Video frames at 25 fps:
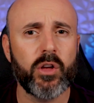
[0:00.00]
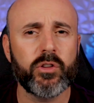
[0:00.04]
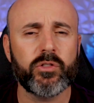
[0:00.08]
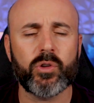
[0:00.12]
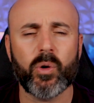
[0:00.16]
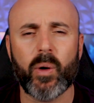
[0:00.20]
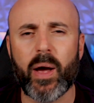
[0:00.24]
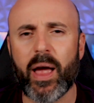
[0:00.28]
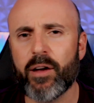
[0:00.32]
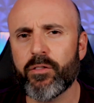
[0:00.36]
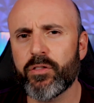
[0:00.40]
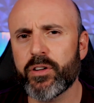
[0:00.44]

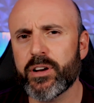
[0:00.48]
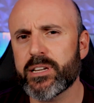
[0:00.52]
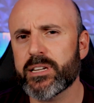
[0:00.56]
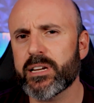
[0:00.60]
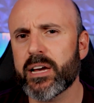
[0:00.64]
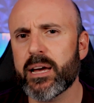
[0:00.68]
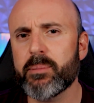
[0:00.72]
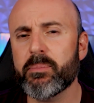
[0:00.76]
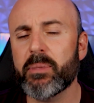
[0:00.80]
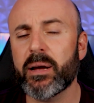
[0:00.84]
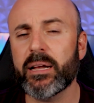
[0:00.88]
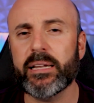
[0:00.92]
So every
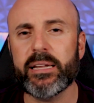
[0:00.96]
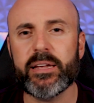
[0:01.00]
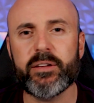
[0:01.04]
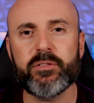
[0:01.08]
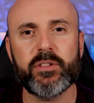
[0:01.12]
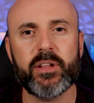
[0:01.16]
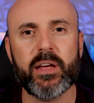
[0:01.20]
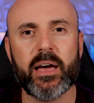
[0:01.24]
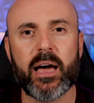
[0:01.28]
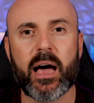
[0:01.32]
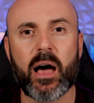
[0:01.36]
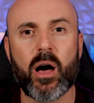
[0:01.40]
time I
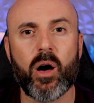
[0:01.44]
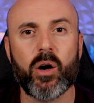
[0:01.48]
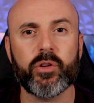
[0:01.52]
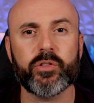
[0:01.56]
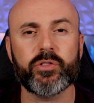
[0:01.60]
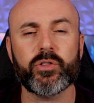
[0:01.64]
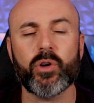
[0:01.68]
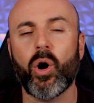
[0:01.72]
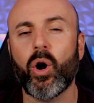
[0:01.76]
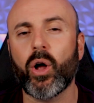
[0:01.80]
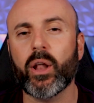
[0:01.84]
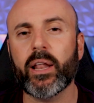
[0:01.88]
leave the
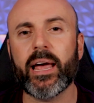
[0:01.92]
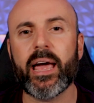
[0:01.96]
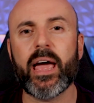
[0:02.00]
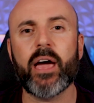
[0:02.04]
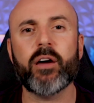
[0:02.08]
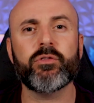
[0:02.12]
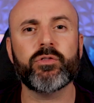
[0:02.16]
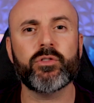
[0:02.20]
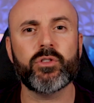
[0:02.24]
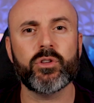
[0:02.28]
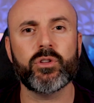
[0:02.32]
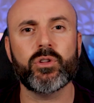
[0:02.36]
house, all I
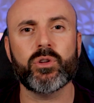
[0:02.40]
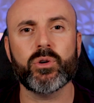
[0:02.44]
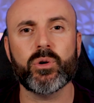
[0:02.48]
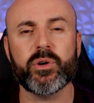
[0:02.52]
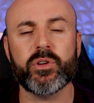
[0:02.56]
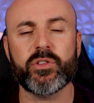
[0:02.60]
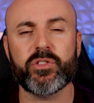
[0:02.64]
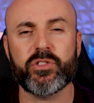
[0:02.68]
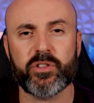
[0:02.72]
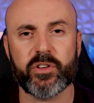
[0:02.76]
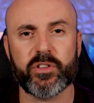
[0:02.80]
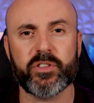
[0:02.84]
have to do
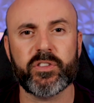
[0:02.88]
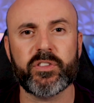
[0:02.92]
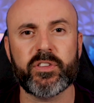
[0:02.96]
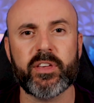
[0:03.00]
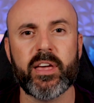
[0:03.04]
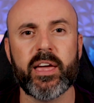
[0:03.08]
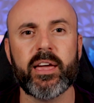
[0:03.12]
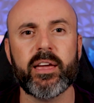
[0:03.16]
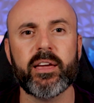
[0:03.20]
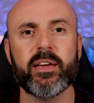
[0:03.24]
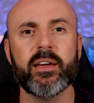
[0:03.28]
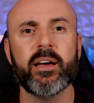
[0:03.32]
is just
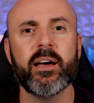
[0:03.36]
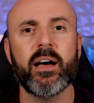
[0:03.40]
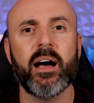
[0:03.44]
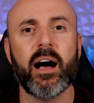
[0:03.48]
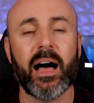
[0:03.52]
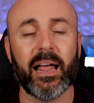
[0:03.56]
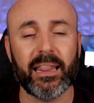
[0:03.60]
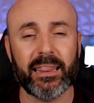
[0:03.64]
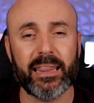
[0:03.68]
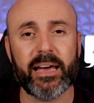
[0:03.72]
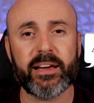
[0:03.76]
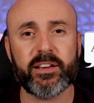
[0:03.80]
say,
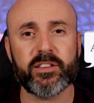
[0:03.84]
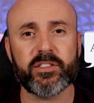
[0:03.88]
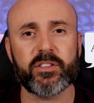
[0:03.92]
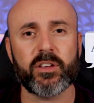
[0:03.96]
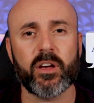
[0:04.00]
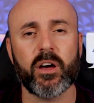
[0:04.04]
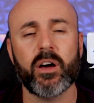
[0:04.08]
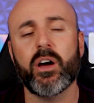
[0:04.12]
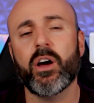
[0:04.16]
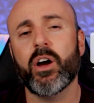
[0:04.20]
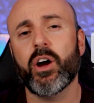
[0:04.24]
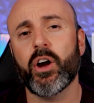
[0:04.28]

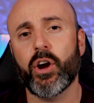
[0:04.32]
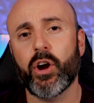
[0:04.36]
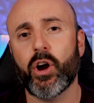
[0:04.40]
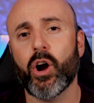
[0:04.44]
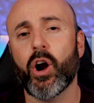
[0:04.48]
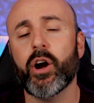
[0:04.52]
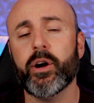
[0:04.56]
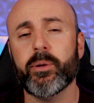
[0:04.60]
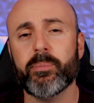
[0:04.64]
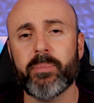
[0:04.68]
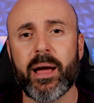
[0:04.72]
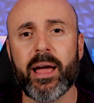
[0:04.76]
Alexa,
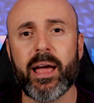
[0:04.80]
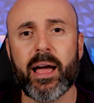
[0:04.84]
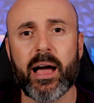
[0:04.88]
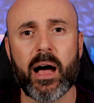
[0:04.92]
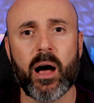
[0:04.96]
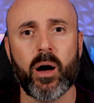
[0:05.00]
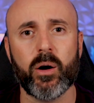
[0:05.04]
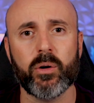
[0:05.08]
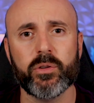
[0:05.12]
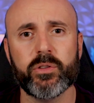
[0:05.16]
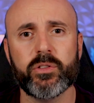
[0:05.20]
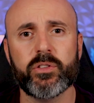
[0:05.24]
guard my
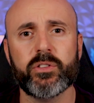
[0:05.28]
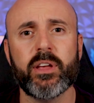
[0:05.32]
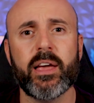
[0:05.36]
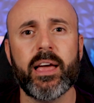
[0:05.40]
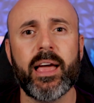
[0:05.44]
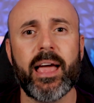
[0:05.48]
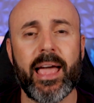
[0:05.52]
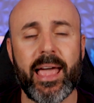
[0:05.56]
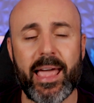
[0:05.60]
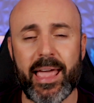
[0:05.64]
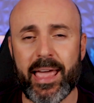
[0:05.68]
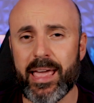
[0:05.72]
house,
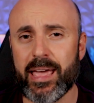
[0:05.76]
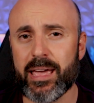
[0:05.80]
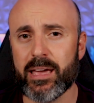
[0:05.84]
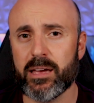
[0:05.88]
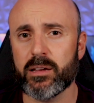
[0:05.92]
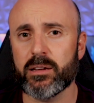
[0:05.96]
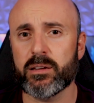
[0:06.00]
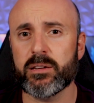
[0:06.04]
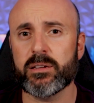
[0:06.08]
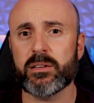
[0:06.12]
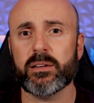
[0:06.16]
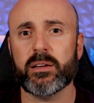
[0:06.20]

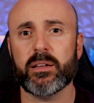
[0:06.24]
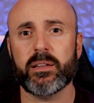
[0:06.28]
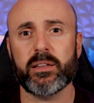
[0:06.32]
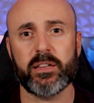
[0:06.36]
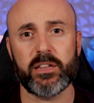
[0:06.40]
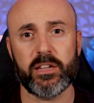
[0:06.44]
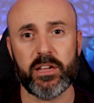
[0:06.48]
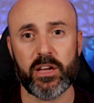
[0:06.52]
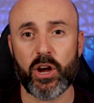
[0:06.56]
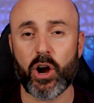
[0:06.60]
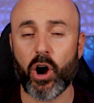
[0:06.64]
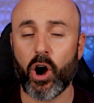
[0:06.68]
and
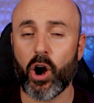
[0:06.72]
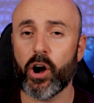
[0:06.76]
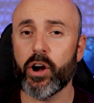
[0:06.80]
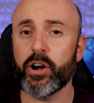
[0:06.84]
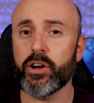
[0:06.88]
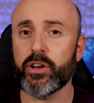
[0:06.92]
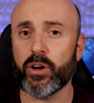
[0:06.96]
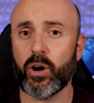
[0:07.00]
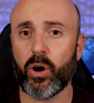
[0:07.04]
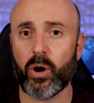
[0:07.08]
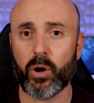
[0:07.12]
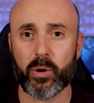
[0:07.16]
the
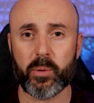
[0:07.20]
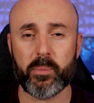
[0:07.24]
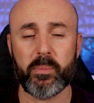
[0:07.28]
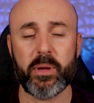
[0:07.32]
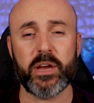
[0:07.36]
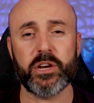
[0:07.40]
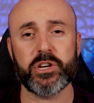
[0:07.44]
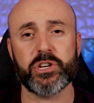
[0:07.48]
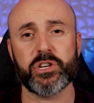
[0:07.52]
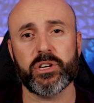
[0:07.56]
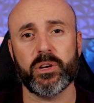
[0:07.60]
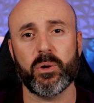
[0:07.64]
guard
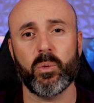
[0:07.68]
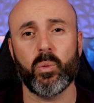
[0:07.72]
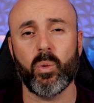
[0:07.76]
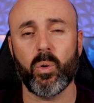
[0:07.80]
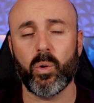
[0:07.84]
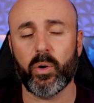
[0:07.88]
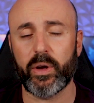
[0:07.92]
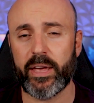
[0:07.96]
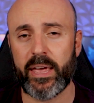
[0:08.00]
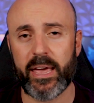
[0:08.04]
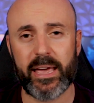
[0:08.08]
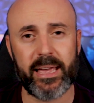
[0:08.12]
automation
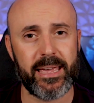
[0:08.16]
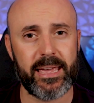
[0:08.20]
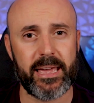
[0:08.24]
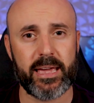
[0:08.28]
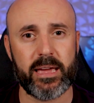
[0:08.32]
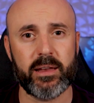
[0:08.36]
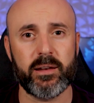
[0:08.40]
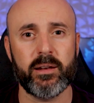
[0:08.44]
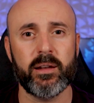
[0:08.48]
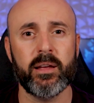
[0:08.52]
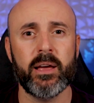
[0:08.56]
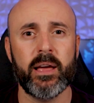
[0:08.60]
will kick
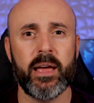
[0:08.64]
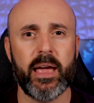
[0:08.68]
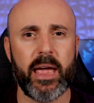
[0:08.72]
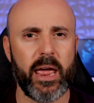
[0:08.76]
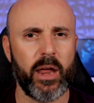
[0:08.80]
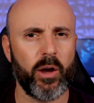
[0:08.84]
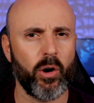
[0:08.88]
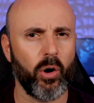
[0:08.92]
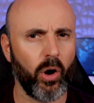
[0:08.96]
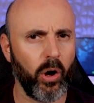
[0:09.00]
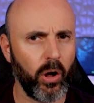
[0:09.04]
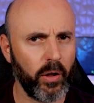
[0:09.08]
in,
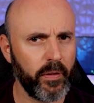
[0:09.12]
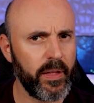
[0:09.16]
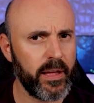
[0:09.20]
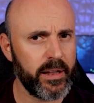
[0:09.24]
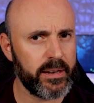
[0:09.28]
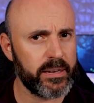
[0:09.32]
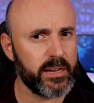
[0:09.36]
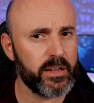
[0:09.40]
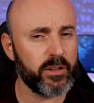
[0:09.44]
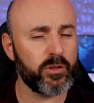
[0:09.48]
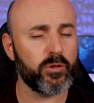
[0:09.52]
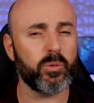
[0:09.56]
and all
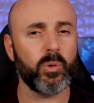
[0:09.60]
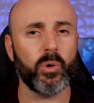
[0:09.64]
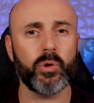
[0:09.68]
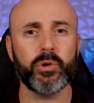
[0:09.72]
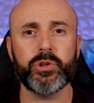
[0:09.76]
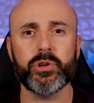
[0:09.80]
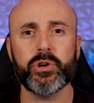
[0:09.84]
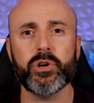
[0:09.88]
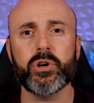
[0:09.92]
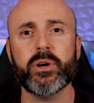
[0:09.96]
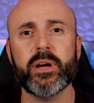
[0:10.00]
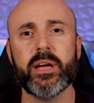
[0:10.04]
that this will
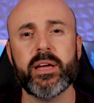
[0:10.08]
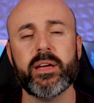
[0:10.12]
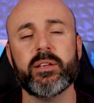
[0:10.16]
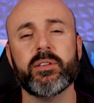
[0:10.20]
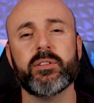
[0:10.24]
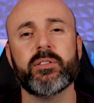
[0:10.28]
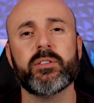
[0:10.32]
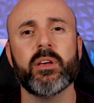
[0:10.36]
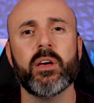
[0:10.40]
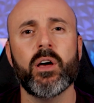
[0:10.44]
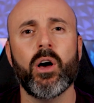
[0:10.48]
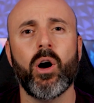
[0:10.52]
do
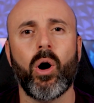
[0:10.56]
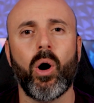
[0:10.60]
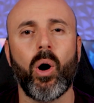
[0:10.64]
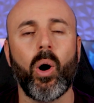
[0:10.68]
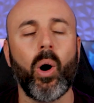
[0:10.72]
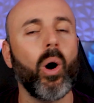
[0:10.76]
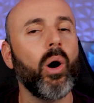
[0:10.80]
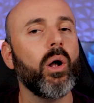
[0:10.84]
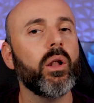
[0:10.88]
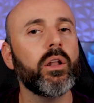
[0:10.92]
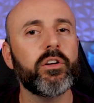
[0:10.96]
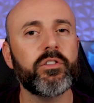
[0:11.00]
is
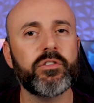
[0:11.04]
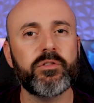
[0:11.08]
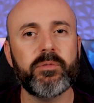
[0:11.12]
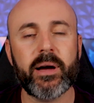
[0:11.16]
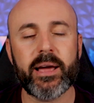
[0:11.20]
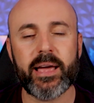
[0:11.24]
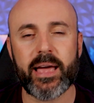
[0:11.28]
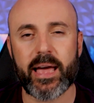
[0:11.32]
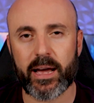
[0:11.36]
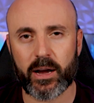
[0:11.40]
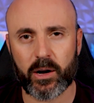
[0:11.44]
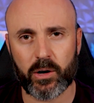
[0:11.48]
all of
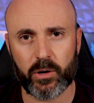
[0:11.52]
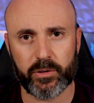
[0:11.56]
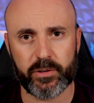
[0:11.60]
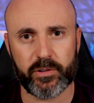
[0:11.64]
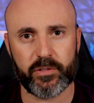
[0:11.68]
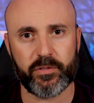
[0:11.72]
my Echo